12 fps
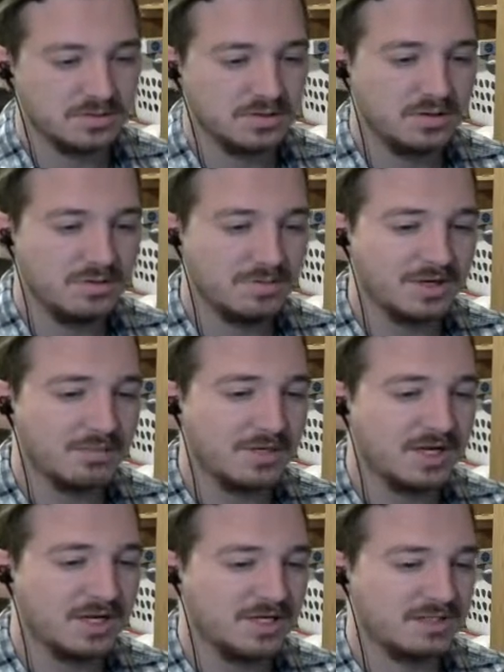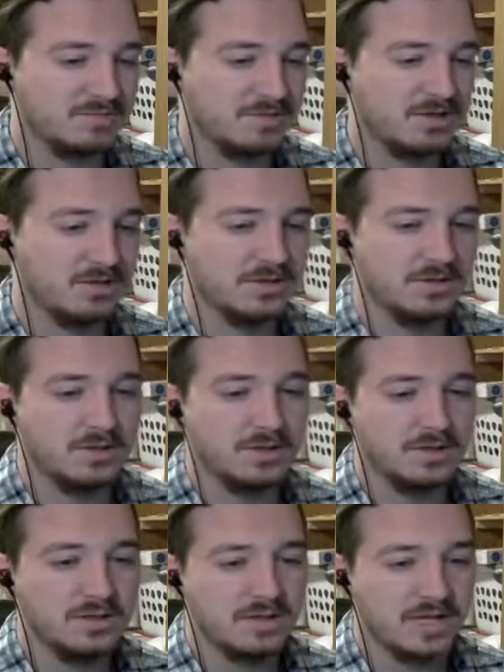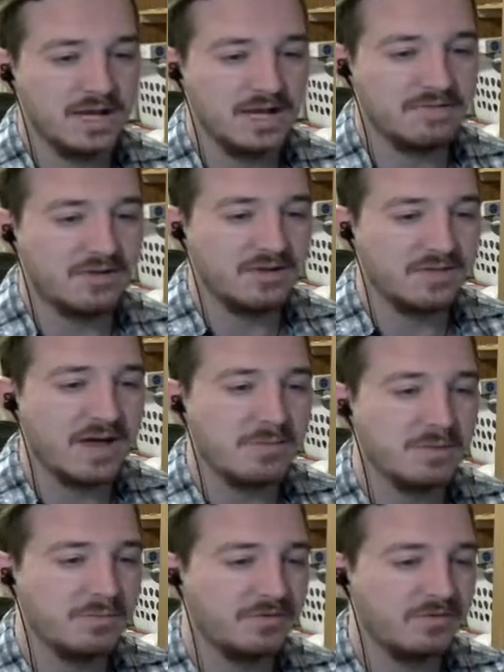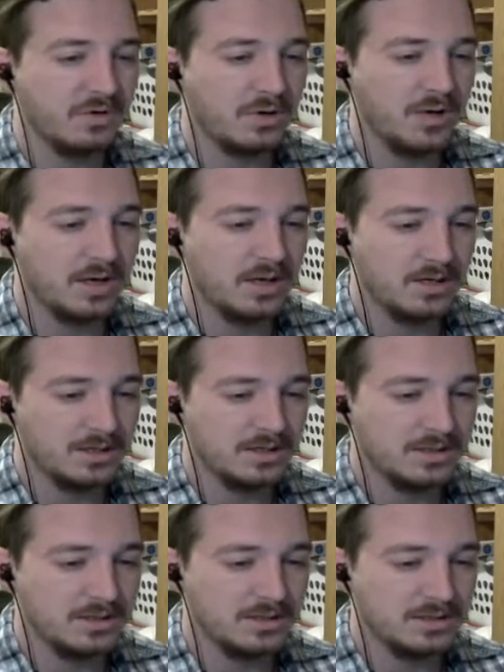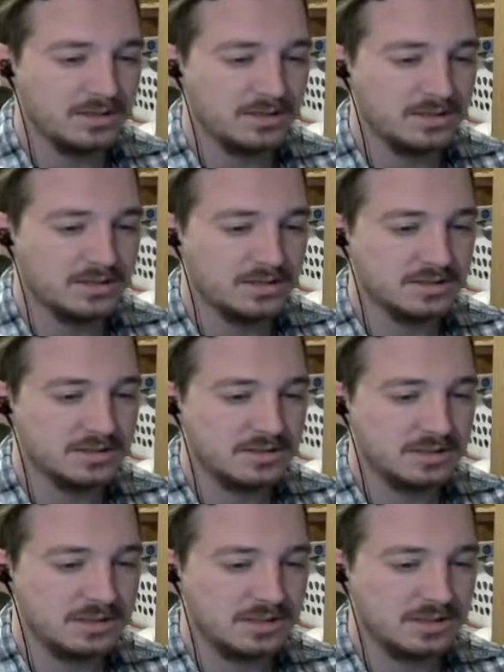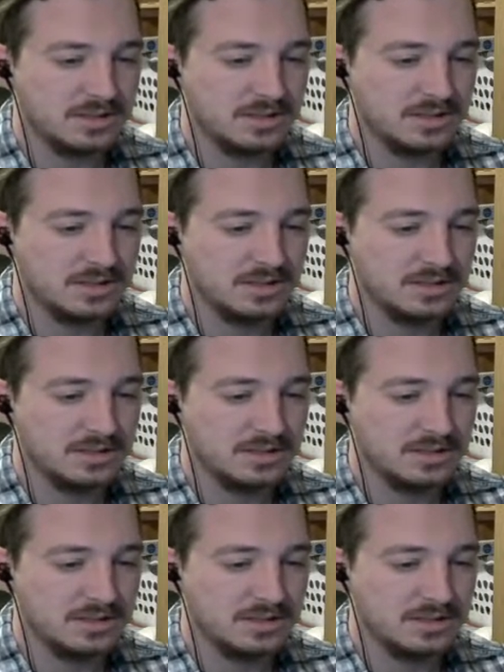You make a bad ice pun. I've heard that one before. Uh,